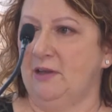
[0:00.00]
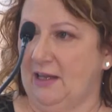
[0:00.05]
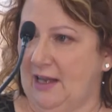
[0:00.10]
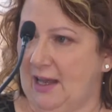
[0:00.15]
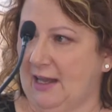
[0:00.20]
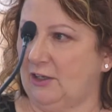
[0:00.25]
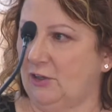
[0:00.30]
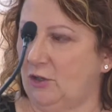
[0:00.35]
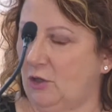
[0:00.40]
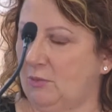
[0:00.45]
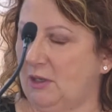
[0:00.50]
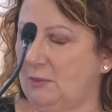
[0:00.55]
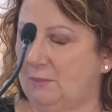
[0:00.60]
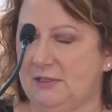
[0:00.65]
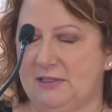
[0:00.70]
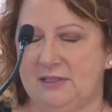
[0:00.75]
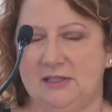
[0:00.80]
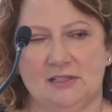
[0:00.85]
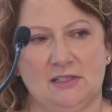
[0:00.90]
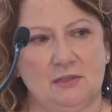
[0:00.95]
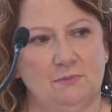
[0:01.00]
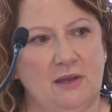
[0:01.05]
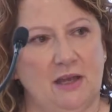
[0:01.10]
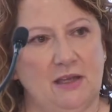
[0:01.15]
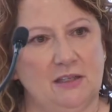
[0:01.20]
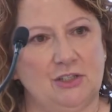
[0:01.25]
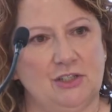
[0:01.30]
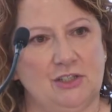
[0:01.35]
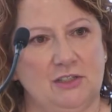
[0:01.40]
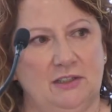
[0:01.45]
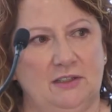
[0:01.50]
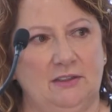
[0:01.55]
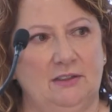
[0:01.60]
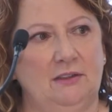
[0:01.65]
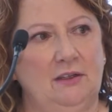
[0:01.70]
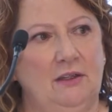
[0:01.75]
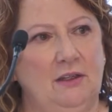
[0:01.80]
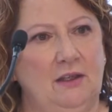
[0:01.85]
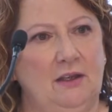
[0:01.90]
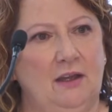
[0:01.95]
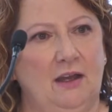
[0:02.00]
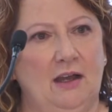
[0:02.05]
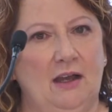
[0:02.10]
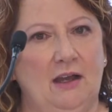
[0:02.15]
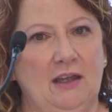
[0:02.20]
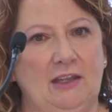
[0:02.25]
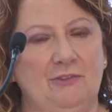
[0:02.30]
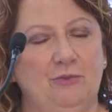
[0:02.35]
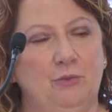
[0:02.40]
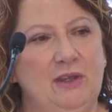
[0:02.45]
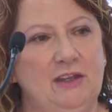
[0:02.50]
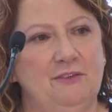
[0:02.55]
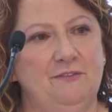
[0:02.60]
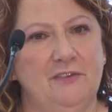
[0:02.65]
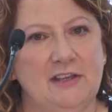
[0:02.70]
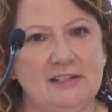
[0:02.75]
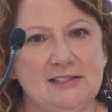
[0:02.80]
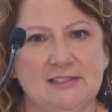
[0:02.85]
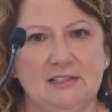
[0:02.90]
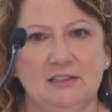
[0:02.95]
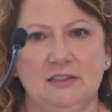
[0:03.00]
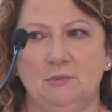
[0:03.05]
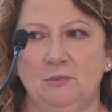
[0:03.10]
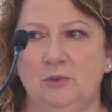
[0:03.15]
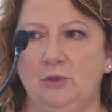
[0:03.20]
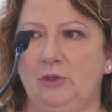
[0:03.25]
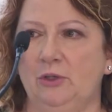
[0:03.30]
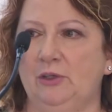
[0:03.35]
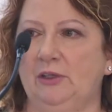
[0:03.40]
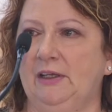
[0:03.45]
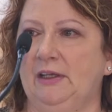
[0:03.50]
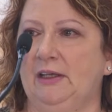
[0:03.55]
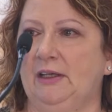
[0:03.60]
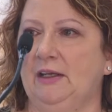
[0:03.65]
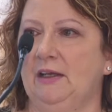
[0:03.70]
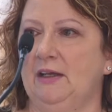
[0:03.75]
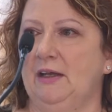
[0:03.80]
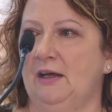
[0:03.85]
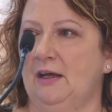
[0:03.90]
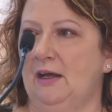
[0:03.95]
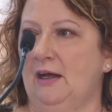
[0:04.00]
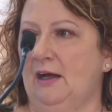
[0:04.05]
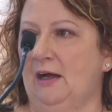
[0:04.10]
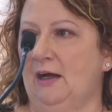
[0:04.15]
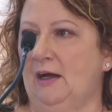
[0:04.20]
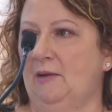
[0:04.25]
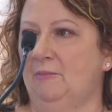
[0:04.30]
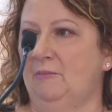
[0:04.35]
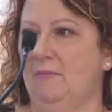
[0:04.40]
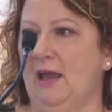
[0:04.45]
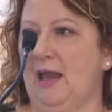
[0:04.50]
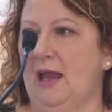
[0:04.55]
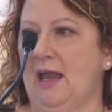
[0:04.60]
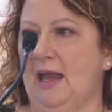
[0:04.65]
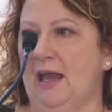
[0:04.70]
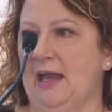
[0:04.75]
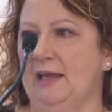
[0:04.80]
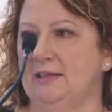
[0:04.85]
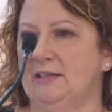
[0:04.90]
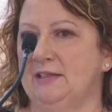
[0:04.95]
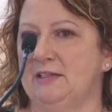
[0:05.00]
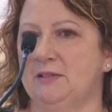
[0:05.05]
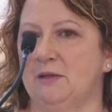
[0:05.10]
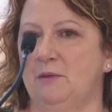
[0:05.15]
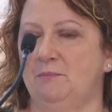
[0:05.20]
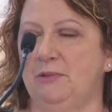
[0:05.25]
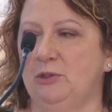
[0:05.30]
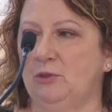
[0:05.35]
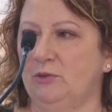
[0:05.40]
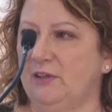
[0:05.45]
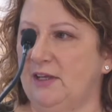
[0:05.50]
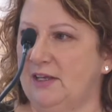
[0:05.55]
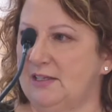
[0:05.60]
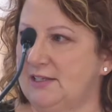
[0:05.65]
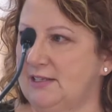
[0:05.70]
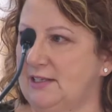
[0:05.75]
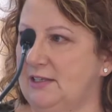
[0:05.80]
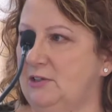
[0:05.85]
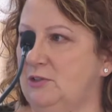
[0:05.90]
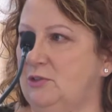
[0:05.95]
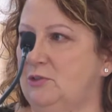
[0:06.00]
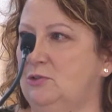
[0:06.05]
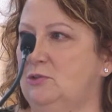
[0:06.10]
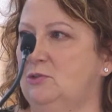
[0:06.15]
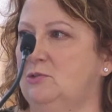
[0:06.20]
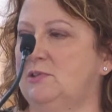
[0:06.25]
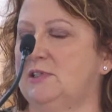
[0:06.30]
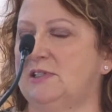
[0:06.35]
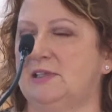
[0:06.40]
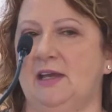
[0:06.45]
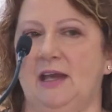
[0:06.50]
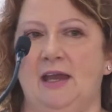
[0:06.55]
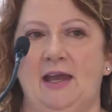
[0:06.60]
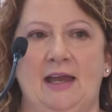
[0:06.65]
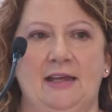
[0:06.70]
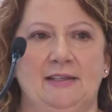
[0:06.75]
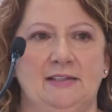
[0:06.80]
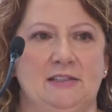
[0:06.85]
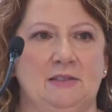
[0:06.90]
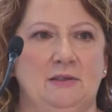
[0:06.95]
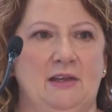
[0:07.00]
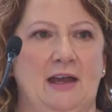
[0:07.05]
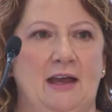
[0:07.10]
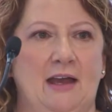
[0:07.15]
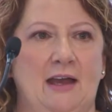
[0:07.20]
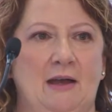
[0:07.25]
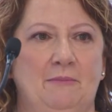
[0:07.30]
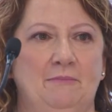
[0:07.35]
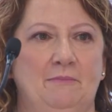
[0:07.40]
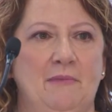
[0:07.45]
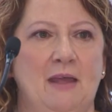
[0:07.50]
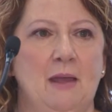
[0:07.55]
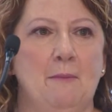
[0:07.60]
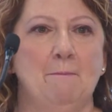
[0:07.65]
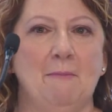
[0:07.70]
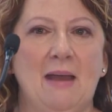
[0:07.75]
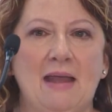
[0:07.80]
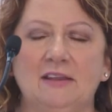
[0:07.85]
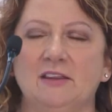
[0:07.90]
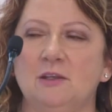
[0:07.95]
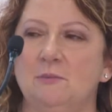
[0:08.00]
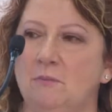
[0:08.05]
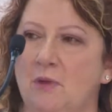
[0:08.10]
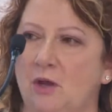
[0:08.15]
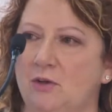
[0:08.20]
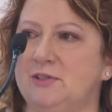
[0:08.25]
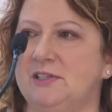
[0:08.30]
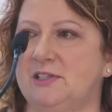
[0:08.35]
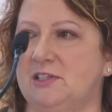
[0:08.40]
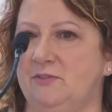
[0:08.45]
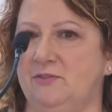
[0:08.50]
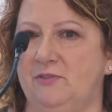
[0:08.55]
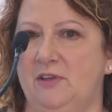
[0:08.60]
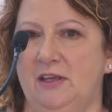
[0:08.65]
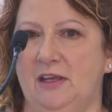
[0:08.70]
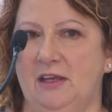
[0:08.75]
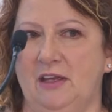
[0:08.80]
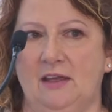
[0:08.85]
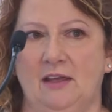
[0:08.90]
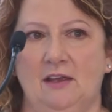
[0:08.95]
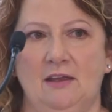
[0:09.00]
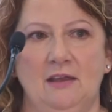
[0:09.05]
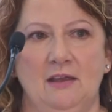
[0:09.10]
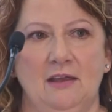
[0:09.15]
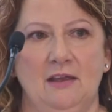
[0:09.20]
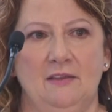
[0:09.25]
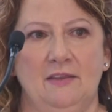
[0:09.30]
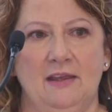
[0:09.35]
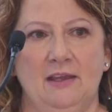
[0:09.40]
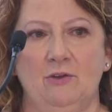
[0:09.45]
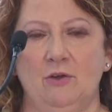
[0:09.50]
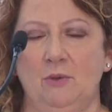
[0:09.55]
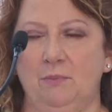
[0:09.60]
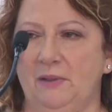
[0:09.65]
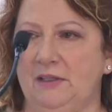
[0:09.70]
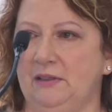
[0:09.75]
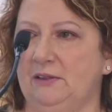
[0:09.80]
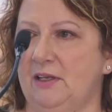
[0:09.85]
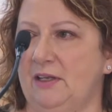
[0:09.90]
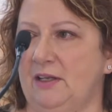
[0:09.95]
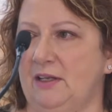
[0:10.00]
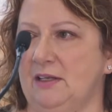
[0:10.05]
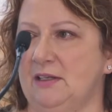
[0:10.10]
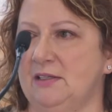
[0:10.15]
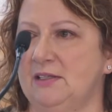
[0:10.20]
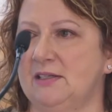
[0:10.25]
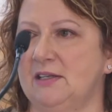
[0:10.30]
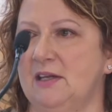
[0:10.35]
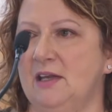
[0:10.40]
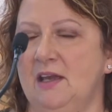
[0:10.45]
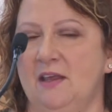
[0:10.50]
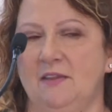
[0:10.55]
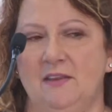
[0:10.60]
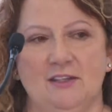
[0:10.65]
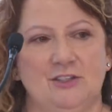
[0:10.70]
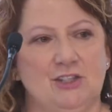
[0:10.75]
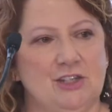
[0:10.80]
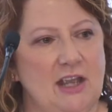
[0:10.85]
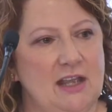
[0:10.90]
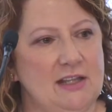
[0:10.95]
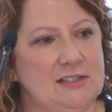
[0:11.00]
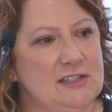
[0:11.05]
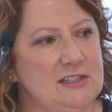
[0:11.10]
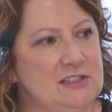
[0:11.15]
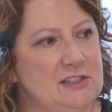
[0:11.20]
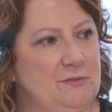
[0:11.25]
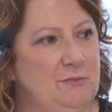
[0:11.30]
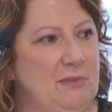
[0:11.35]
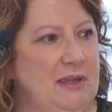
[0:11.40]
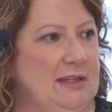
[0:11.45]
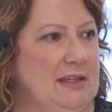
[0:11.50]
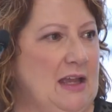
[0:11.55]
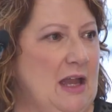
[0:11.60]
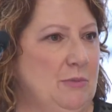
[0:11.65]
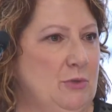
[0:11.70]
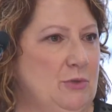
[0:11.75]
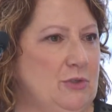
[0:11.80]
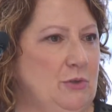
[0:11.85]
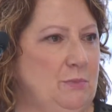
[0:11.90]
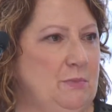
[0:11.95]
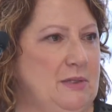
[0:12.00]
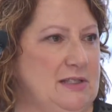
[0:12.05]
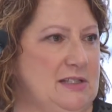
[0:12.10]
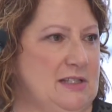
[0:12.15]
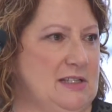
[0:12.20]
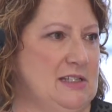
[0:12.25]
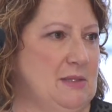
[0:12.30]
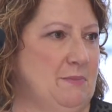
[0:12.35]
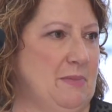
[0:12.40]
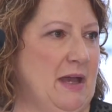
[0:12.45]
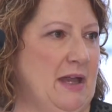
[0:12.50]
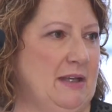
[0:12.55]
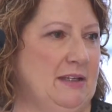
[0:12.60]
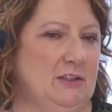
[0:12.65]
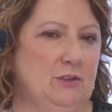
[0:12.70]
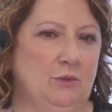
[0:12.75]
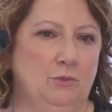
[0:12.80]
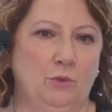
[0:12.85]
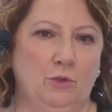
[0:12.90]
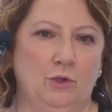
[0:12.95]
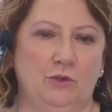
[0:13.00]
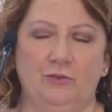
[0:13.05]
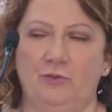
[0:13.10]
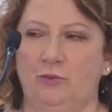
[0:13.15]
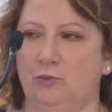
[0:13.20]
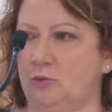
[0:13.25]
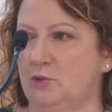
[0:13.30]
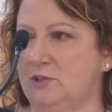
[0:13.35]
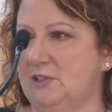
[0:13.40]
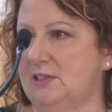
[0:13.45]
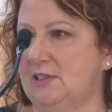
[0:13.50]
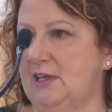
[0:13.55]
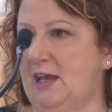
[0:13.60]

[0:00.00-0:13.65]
economic participation, if we invest in them early and build their skills and make the most of their abilities, their chances of being able to participate in the workforce